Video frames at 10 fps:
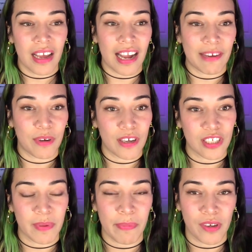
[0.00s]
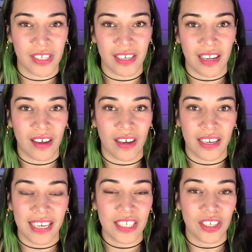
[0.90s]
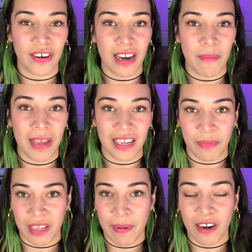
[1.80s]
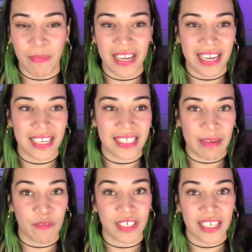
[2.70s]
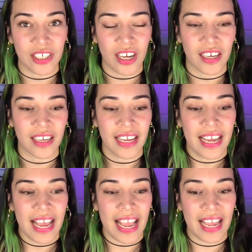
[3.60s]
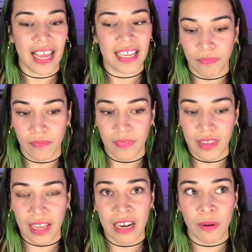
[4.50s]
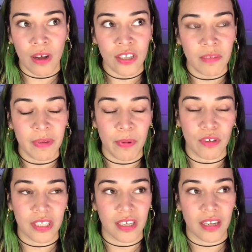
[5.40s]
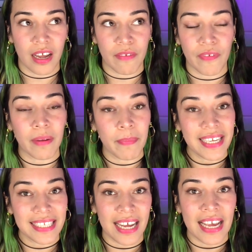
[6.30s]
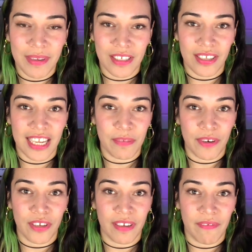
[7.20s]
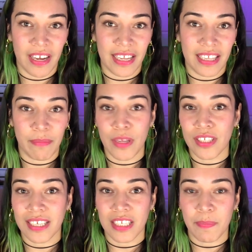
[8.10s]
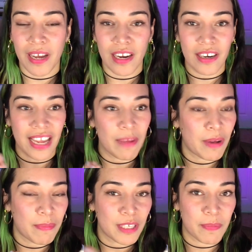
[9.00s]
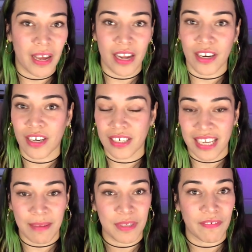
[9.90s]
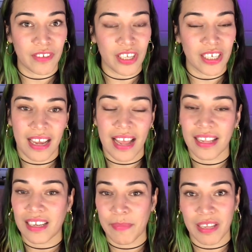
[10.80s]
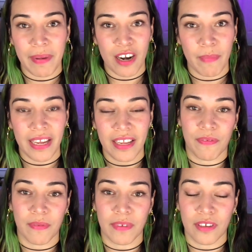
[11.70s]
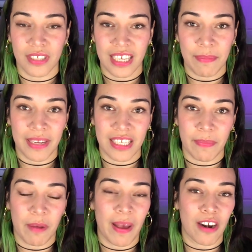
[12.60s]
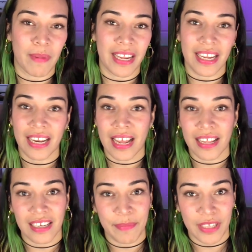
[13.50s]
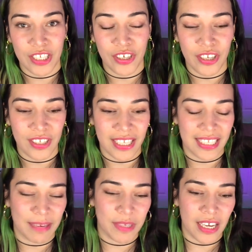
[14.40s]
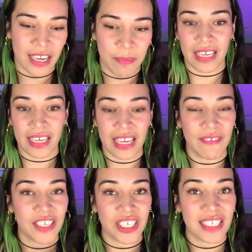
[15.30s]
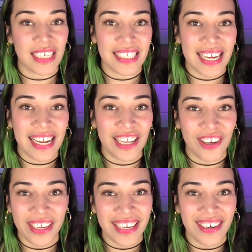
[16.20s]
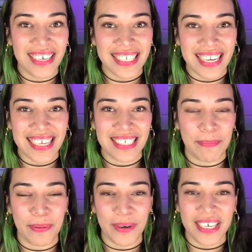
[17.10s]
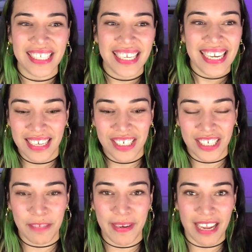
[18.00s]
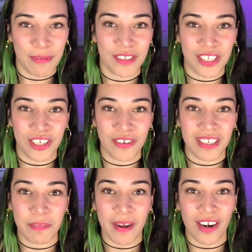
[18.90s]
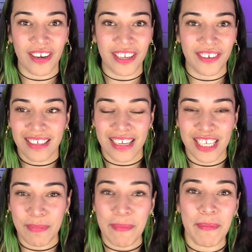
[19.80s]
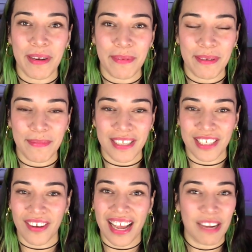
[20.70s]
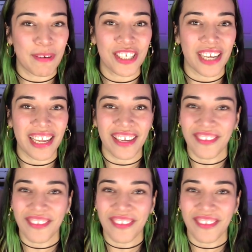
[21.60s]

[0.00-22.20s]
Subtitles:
I will also be posting a lot on Instagram at LemonLee Pattern Making, same for TikTok, and I'll also be posting a lot from B-Side. And so that's where you can find the music-inspired, K-pop-inspired types of looks, and then LemonLee Pattern Making, you'll see updates about pattern making, and then LemonLee Studios at the same time. Even just saying hello here is a nice support. Just being able to inspire you is my bare minimum, so I appreciate you